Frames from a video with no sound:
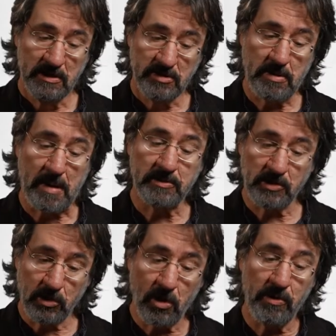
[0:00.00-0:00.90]
to be able to
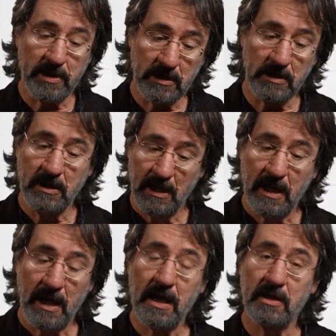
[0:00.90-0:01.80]
go in
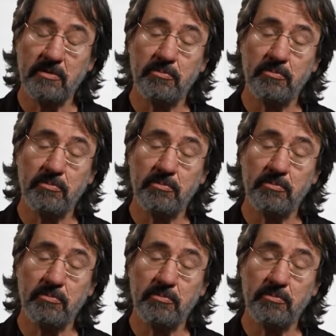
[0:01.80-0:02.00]
and